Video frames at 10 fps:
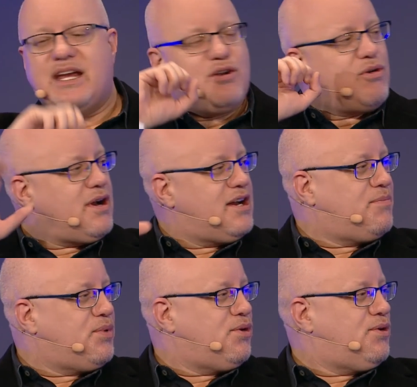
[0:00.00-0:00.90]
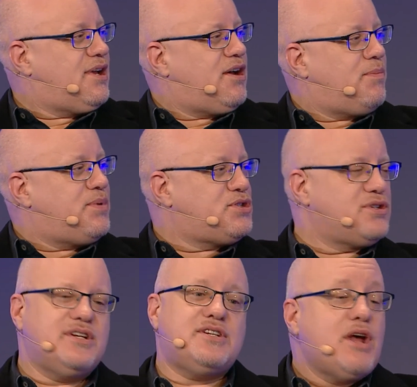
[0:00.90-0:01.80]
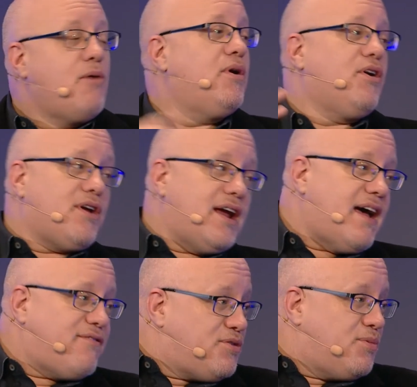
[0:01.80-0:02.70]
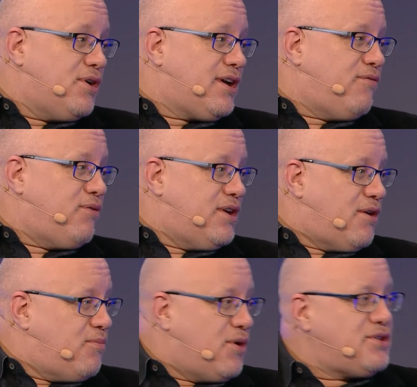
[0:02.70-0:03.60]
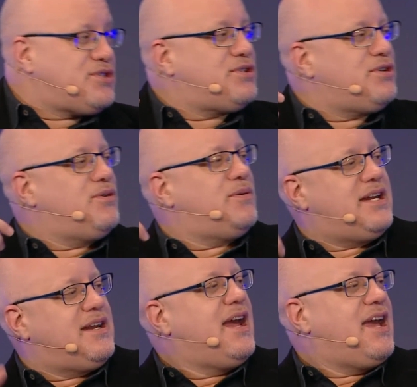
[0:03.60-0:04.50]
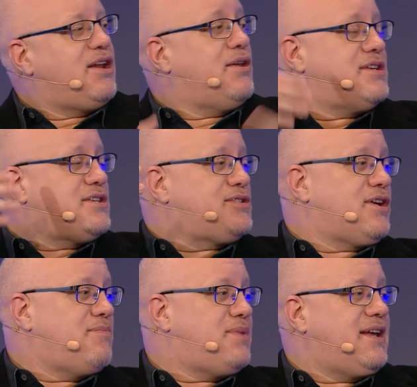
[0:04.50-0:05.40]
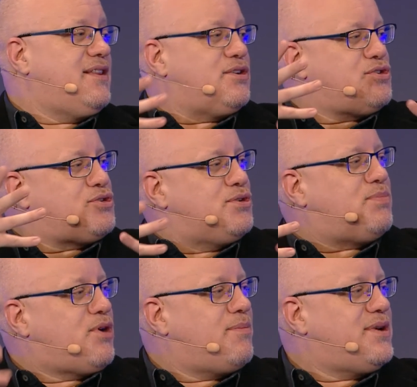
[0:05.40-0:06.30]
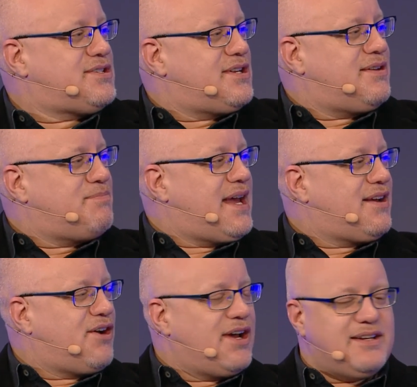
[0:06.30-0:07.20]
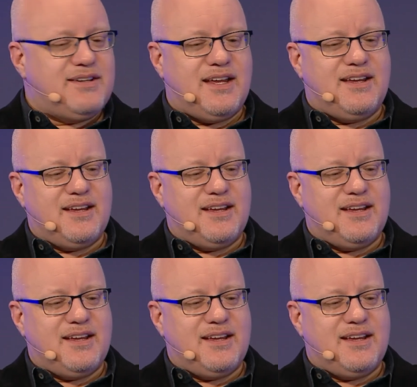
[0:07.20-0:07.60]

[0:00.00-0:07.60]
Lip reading: incredible opportunities. We're not going to have to work if we don't want to, and this is going to be the true promise that mankind